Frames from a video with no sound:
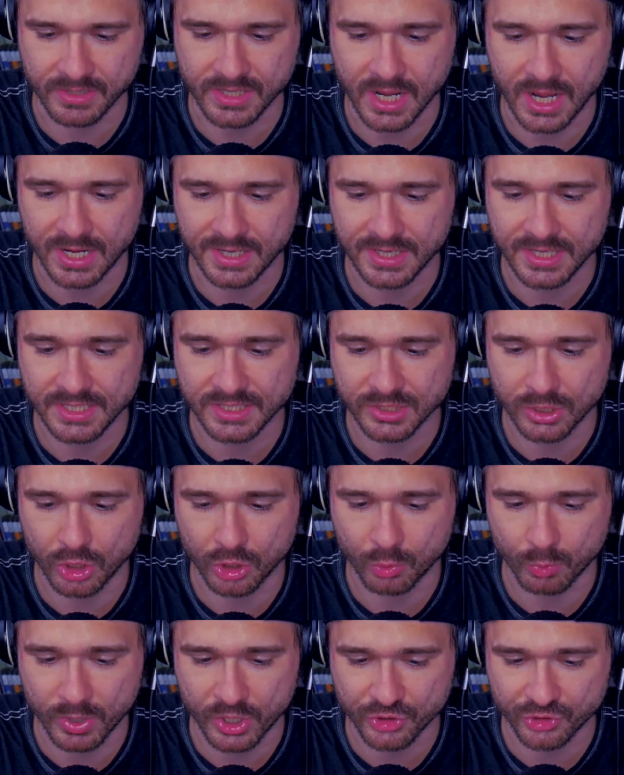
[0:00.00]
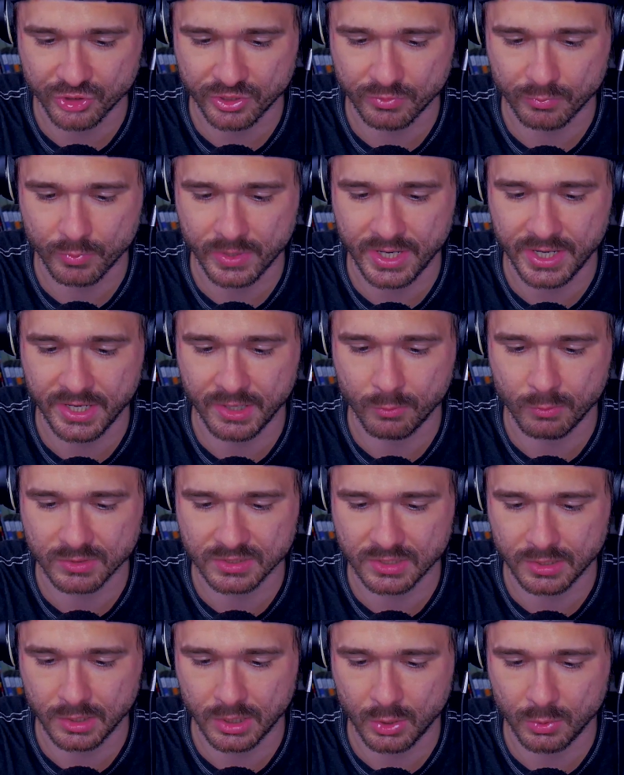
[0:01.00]
Gandhi's aggression rating was
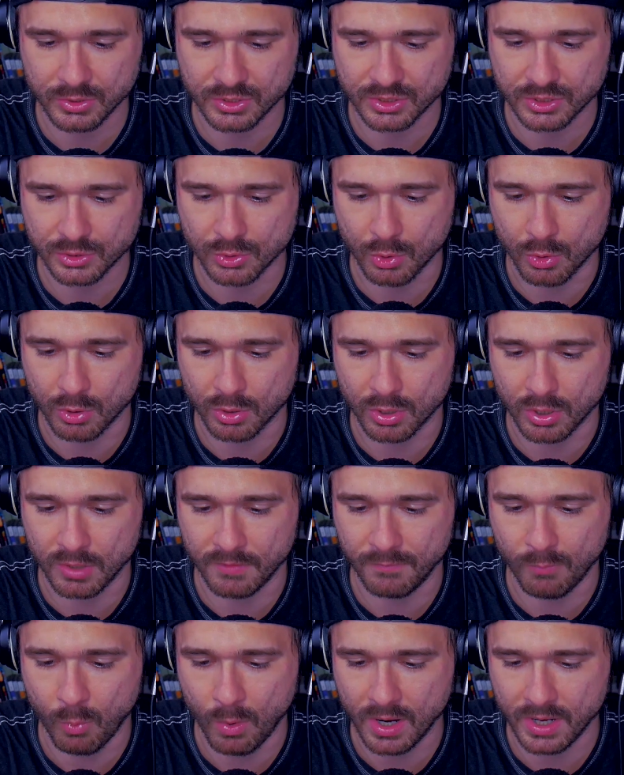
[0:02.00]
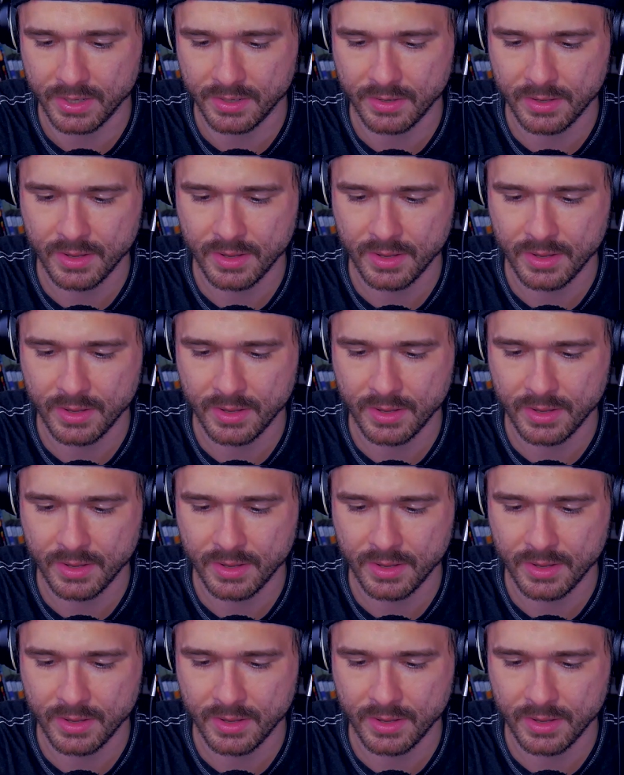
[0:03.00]
the lowest score of 1,